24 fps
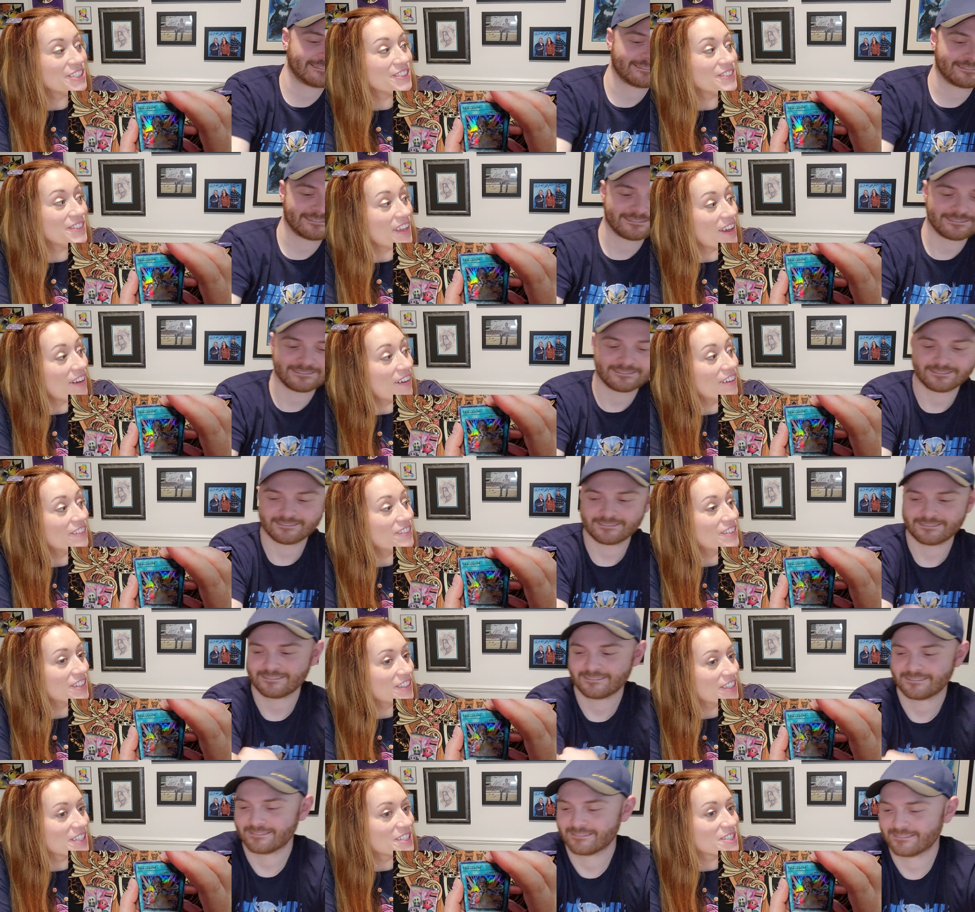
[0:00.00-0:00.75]
Speaker 1: you now have a
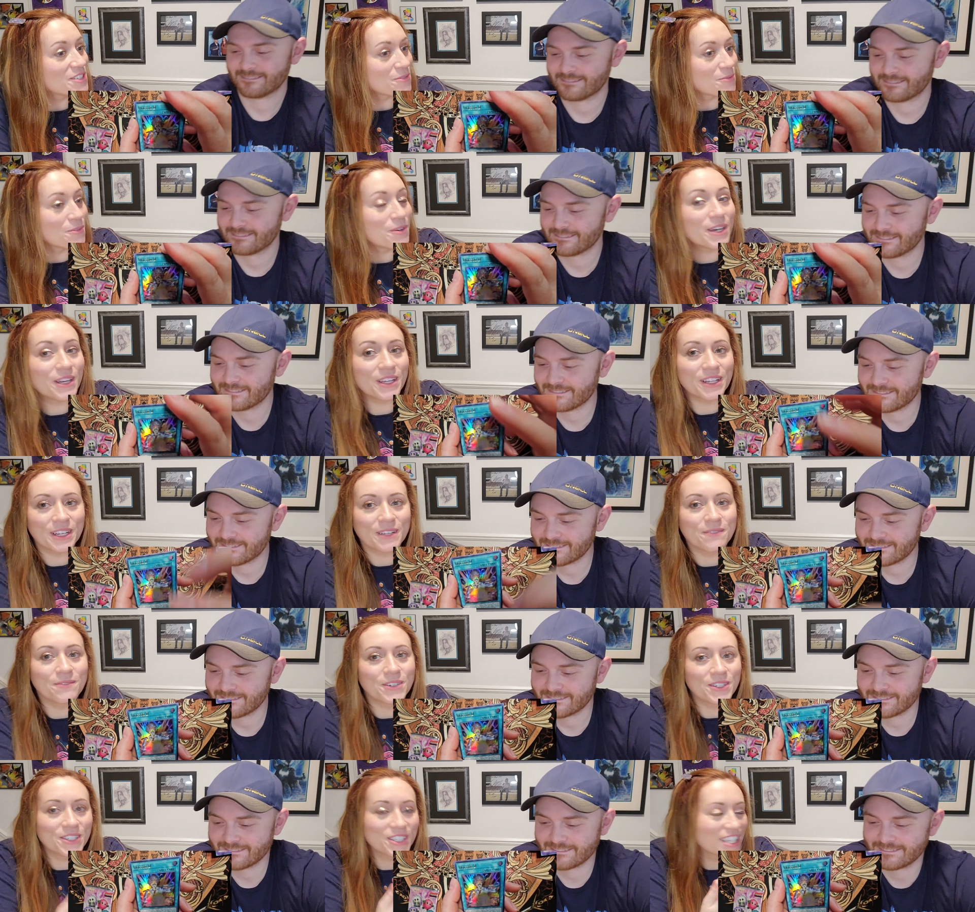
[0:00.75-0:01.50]
list while I'm
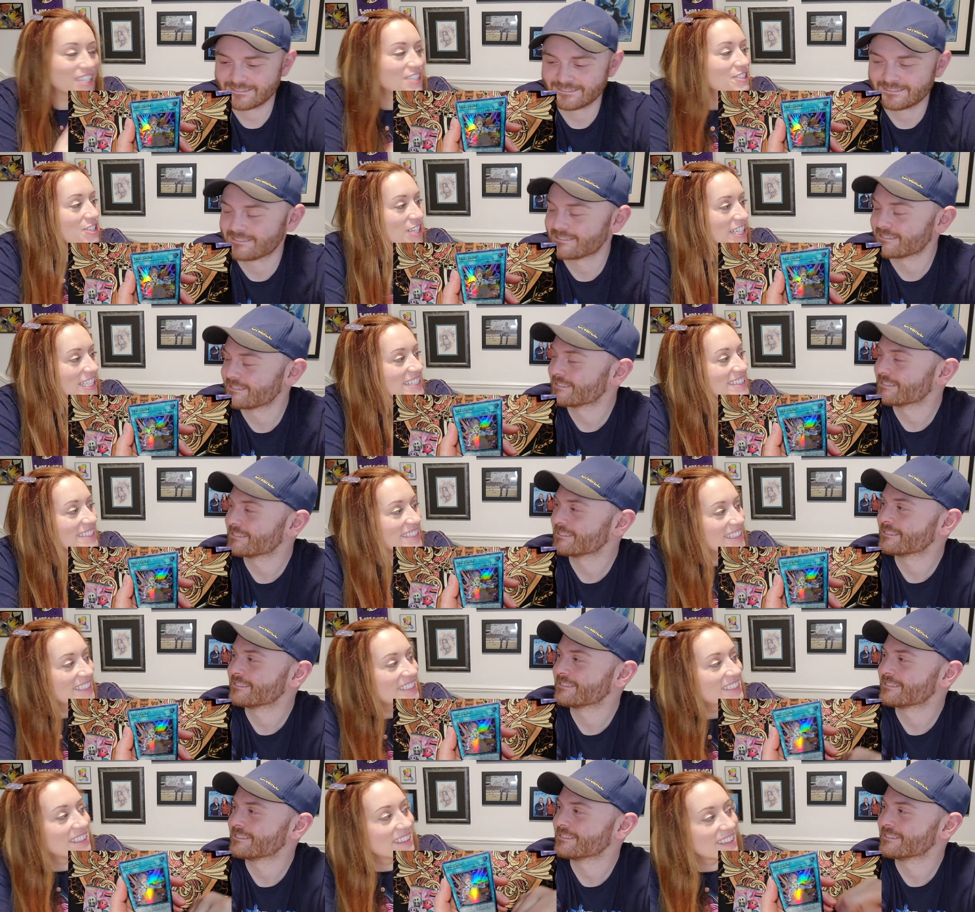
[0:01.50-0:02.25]
all
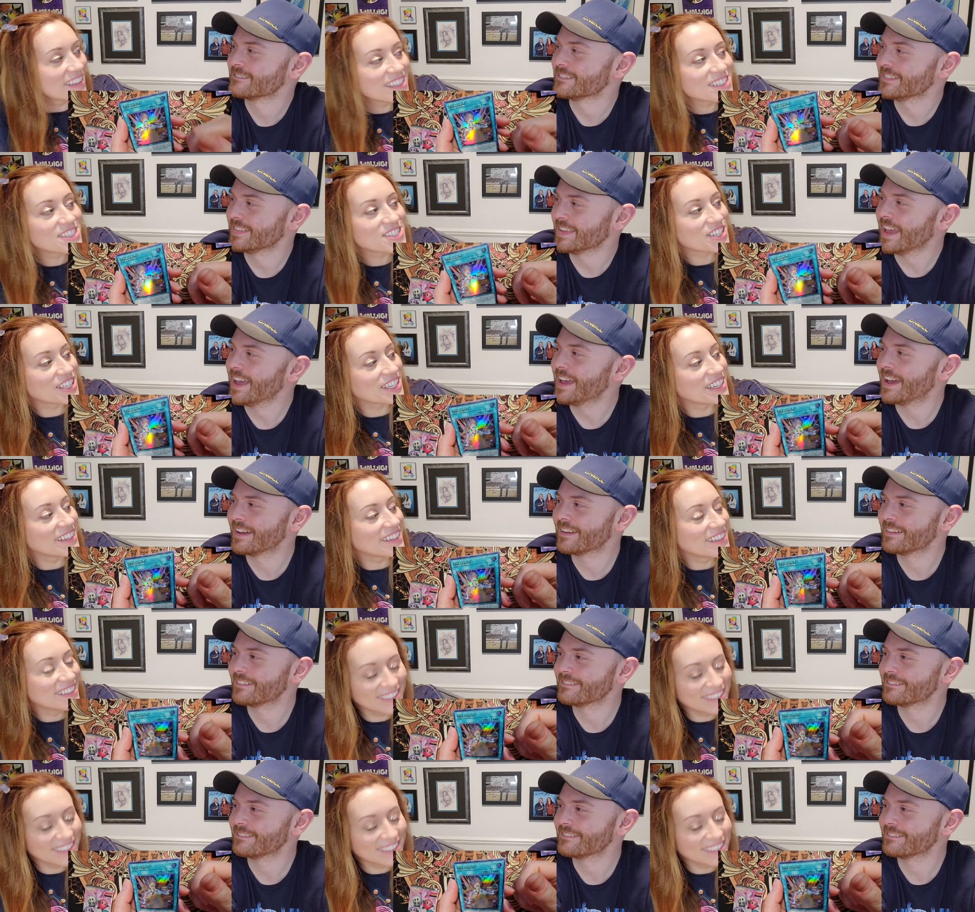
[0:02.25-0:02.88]
congested. That's yeah. good.